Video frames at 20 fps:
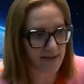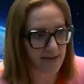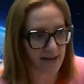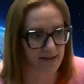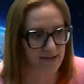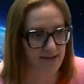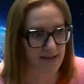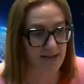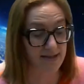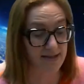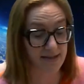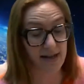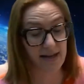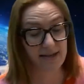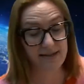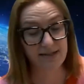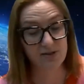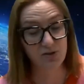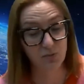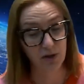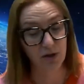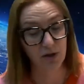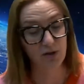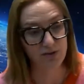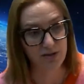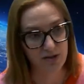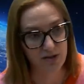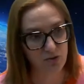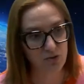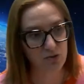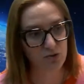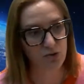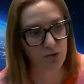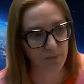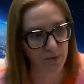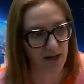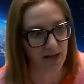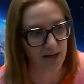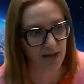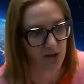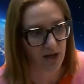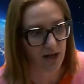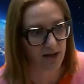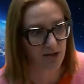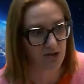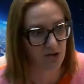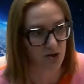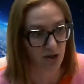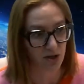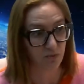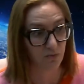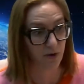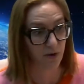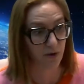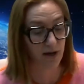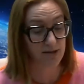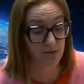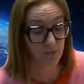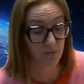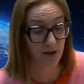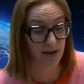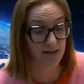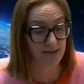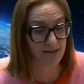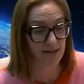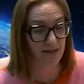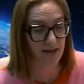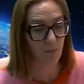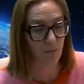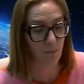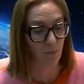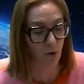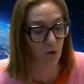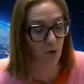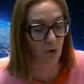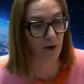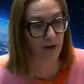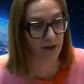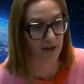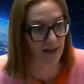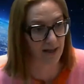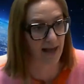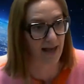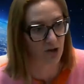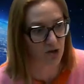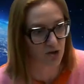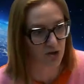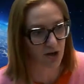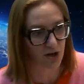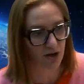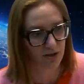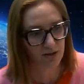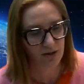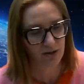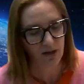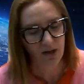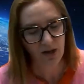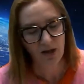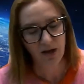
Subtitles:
And as I said, it will continue to be a challenge as we are seeing more regulation,